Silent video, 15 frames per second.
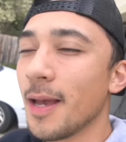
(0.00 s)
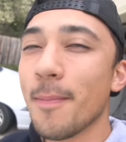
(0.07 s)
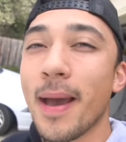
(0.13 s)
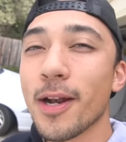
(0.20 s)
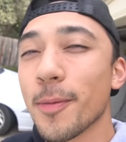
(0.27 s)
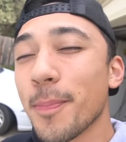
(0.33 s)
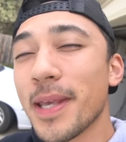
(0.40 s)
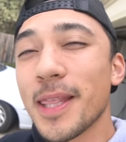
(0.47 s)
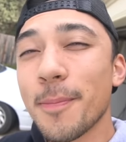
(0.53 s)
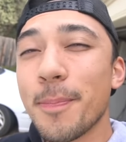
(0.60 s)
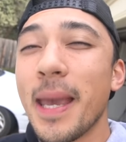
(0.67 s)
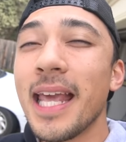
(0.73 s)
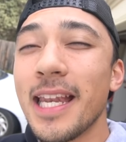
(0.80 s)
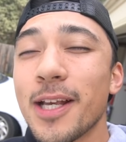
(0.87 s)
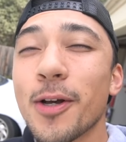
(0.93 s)
It may not be the
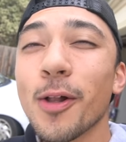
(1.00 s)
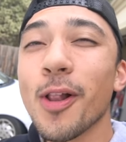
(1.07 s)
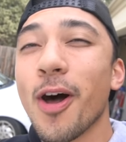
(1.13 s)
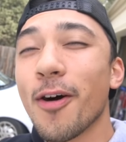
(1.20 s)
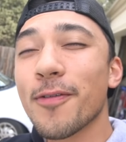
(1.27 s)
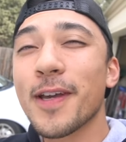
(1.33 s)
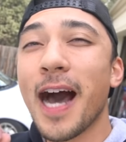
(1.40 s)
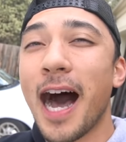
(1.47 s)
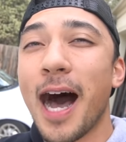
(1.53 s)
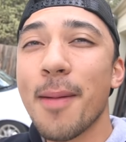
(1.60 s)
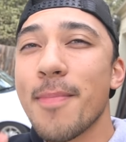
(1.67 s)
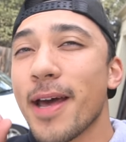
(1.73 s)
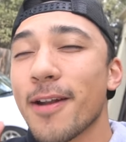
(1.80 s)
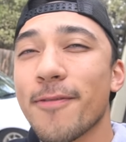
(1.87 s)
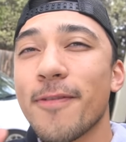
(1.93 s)
pinnacle of car
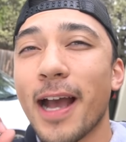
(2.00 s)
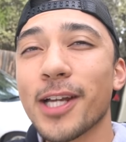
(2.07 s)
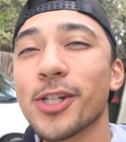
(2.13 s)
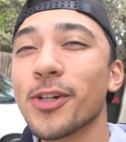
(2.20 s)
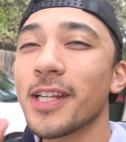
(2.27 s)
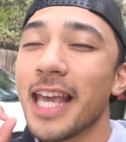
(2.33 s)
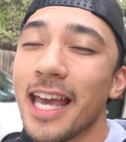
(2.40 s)
manufacturing